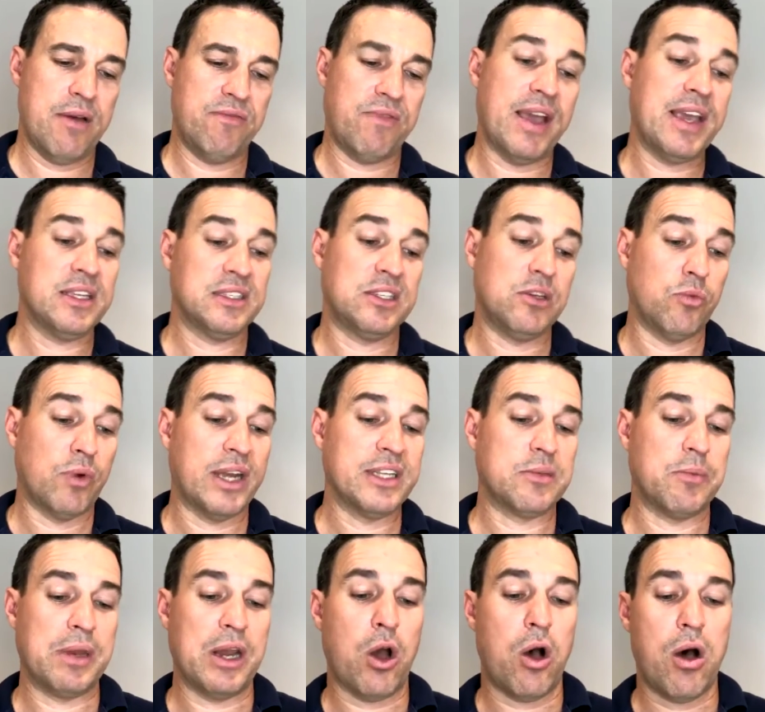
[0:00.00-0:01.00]
vacancy rates
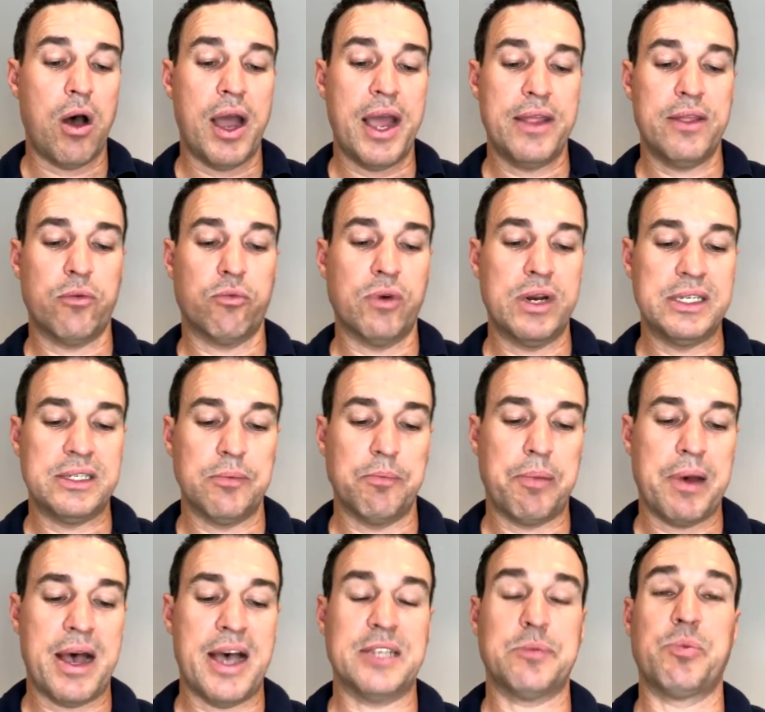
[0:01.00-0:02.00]
have been high in the recent
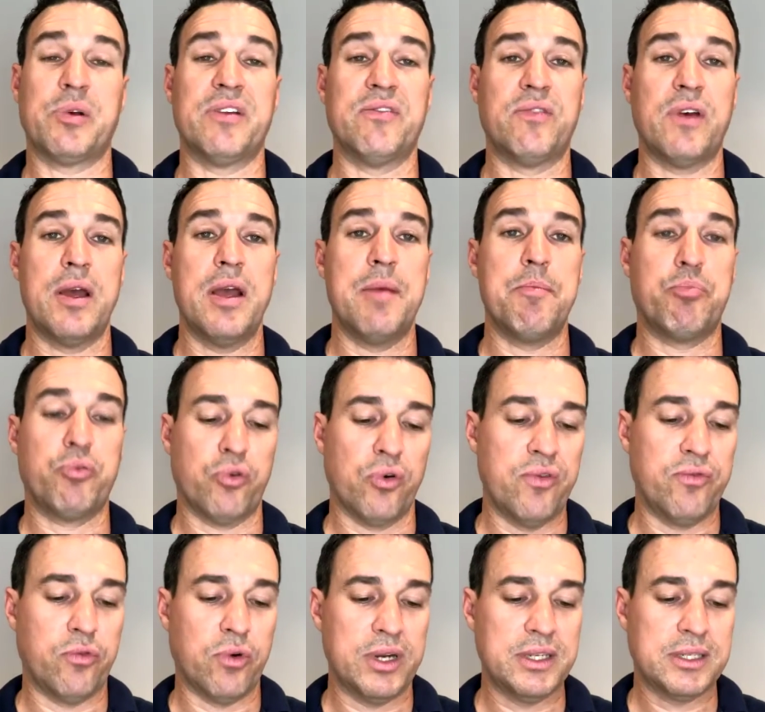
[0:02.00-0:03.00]
past, but have
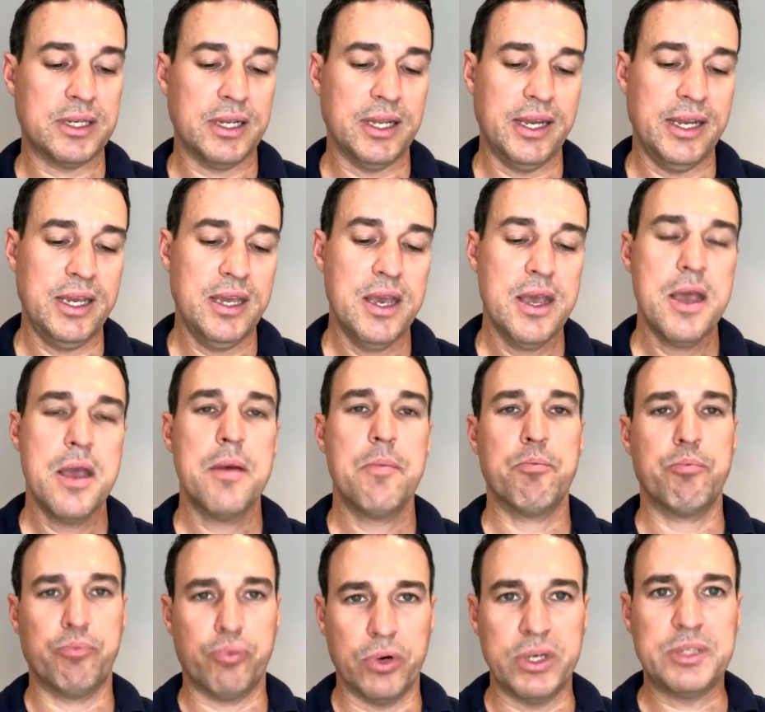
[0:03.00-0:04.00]
improved recently,
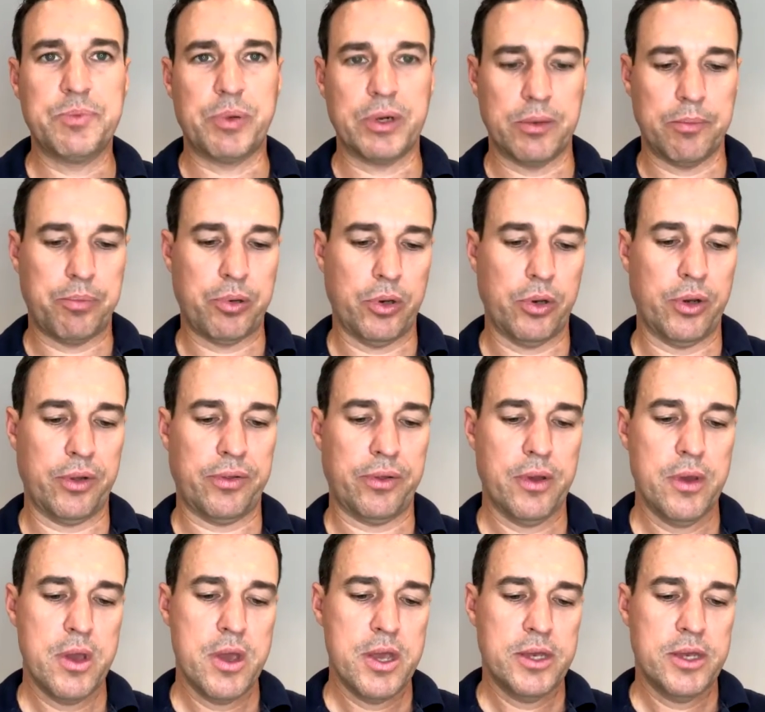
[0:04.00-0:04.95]
Brisbane and Perth.